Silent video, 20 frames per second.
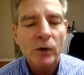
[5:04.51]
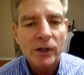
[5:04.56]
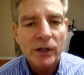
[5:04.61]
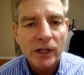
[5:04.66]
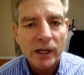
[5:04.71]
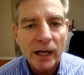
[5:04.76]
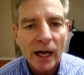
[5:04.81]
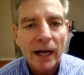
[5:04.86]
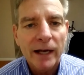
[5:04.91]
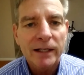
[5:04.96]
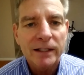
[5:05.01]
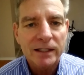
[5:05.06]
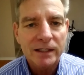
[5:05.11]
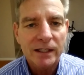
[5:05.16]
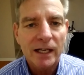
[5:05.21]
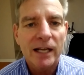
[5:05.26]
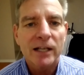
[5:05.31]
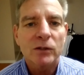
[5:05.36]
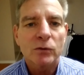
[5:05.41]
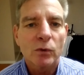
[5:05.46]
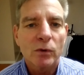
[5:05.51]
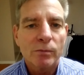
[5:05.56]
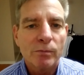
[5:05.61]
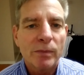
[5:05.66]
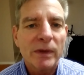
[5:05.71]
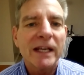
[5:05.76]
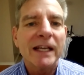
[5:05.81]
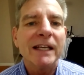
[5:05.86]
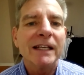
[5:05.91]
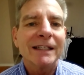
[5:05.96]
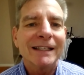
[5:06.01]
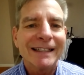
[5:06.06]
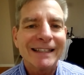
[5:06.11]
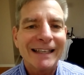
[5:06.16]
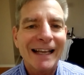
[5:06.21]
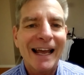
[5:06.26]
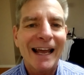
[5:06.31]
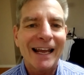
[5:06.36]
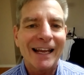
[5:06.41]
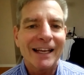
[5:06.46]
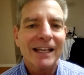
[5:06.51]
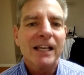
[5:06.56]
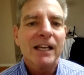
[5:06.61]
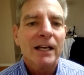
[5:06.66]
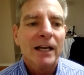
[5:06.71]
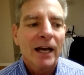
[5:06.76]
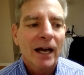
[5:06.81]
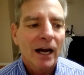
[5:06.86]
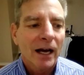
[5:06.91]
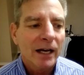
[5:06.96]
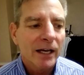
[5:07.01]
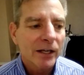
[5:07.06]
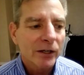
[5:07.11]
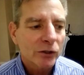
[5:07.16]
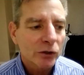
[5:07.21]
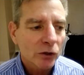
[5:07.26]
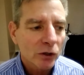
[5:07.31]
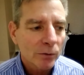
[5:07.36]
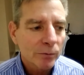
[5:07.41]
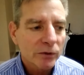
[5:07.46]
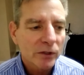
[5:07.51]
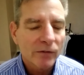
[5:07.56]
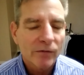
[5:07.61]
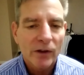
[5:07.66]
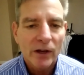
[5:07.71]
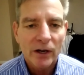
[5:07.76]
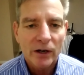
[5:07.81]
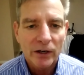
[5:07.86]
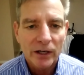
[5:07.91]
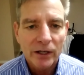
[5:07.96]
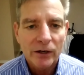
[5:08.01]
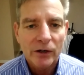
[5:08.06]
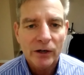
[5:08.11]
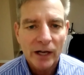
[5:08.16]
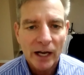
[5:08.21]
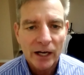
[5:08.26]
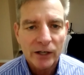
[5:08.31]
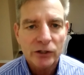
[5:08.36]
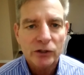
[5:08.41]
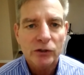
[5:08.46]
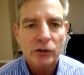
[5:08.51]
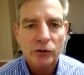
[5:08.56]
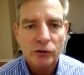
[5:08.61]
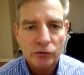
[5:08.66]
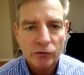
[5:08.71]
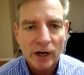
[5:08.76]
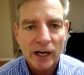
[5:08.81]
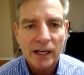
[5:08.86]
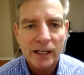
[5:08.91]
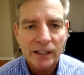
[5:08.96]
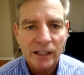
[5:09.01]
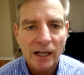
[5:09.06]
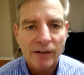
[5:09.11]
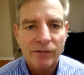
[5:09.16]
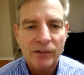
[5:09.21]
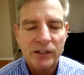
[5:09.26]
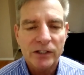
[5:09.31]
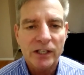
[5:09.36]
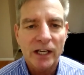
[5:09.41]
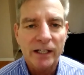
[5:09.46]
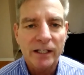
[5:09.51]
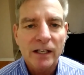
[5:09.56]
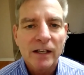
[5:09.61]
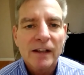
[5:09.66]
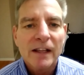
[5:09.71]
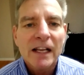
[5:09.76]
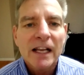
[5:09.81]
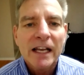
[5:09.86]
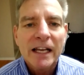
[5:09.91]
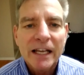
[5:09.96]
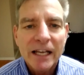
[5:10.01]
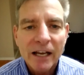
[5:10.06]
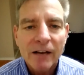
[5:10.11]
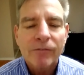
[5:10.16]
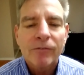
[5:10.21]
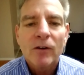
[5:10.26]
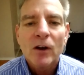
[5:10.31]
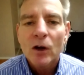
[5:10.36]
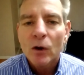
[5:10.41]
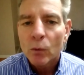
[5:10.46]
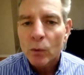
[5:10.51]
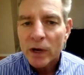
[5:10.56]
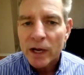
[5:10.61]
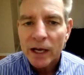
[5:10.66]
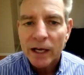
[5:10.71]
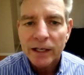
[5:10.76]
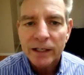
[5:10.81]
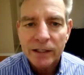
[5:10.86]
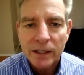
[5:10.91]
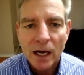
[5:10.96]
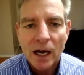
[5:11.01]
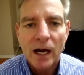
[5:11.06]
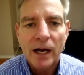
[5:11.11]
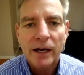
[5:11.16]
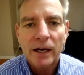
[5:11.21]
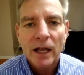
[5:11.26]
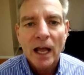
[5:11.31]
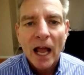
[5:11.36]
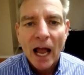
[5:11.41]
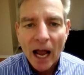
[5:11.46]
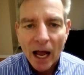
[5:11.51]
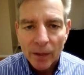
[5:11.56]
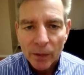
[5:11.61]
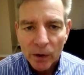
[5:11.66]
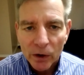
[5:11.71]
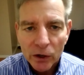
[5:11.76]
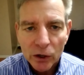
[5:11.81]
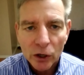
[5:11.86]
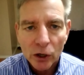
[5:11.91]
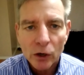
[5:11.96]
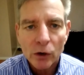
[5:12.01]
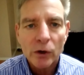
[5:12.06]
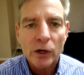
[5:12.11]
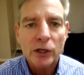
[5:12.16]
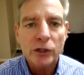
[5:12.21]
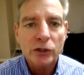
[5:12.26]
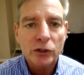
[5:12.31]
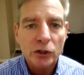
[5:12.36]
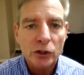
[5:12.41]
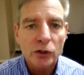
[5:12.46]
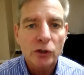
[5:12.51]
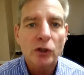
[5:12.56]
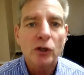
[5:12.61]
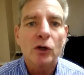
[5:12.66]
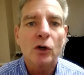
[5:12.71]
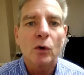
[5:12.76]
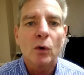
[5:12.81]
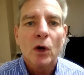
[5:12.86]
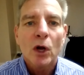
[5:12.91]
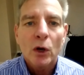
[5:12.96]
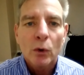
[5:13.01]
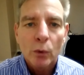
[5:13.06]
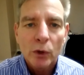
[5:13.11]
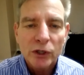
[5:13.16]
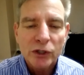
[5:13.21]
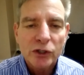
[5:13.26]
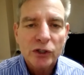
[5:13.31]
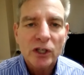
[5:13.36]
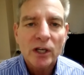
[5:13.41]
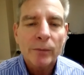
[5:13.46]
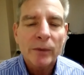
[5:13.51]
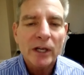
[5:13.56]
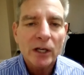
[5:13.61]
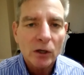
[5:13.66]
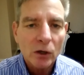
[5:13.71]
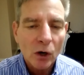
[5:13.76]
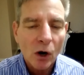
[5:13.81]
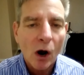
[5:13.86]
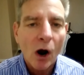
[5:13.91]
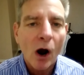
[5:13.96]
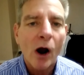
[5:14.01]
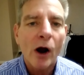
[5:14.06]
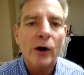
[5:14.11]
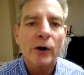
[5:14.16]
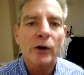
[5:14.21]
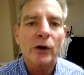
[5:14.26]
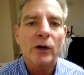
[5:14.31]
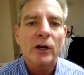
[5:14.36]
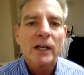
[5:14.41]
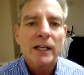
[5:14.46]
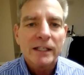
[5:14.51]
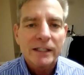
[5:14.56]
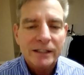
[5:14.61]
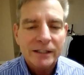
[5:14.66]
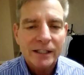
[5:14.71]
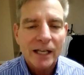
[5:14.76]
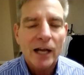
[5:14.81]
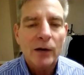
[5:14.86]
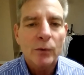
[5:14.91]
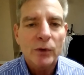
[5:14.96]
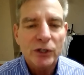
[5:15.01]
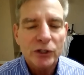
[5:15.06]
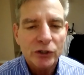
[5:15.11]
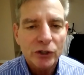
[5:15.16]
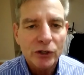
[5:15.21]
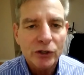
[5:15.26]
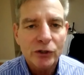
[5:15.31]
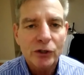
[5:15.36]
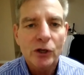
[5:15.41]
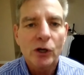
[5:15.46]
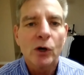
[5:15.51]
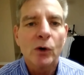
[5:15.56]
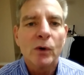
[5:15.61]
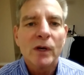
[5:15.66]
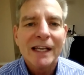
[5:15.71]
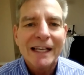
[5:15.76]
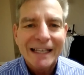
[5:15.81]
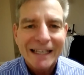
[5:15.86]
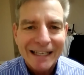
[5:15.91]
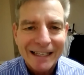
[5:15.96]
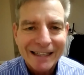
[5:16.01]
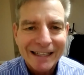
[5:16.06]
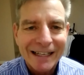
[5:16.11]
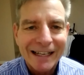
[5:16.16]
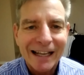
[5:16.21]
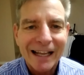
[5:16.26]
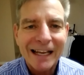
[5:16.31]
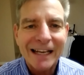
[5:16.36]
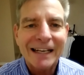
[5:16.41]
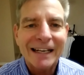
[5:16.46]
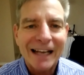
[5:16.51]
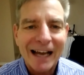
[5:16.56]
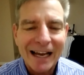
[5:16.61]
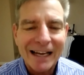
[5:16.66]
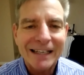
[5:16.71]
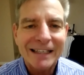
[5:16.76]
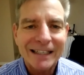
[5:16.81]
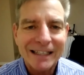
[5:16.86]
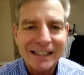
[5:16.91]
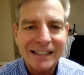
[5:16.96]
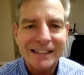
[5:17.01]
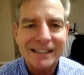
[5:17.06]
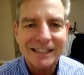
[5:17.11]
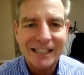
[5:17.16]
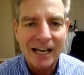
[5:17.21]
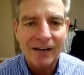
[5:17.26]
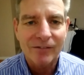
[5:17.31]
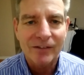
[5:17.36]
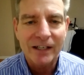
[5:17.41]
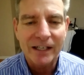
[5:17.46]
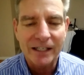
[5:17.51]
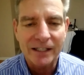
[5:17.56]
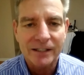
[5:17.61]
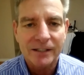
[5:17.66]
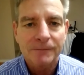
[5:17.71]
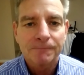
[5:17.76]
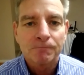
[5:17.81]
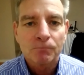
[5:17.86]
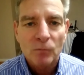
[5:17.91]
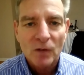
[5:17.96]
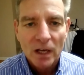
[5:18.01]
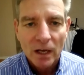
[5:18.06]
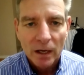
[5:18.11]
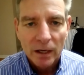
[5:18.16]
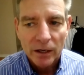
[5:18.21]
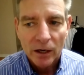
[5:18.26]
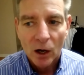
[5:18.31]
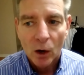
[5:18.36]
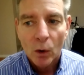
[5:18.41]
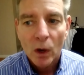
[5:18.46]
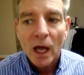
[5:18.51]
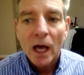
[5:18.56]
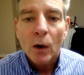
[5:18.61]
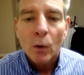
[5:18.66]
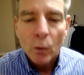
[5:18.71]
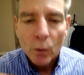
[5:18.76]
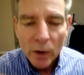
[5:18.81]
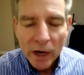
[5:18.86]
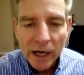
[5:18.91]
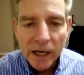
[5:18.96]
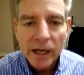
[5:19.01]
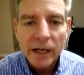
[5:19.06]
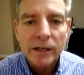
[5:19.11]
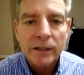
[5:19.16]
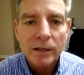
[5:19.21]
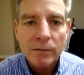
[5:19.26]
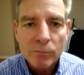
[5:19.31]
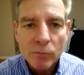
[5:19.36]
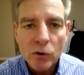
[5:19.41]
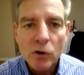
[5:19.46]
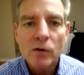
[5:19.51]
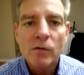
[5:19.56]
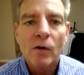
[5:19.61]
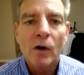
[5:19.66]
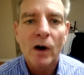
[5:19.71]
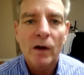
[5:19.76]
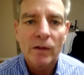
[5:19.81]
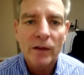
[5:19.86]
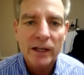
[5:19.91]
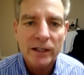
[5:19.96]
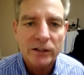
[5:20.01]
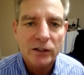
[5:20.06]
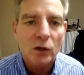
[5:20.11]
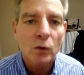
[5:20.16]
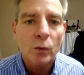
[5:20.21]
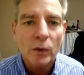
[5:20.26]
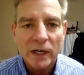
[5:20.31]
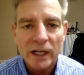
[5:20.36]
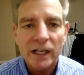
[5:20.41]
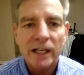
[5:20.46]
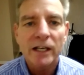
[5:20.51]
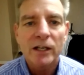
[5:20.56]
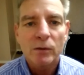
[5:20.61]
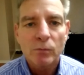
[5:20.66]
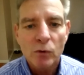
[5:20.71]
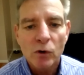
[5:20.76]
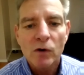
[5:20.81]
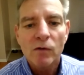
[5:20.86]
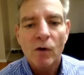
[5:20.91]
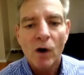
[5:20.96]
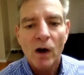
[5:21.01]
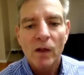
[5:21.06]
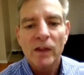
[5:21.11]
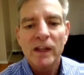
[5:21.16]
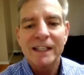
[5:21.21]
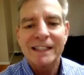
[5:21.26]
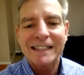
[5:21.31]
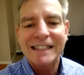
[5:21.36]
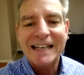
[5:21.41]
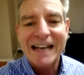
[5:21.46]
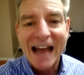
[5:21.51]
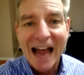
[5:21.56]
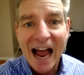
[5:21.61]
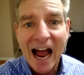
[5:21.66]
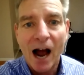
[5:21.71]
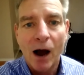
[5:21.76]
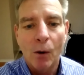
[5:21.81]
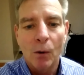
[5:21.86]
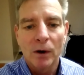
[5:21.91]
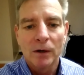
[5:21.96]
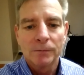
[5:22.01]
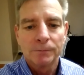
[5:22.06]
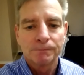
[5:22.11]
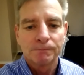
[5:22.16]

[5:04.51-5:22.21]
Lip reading: where the United States would be today in terms of their international trade deficit if we had done, had the courage to do what Jimmy Carter said we should do in the late 1970s. You know, we need to move on this, and we need to move on this now.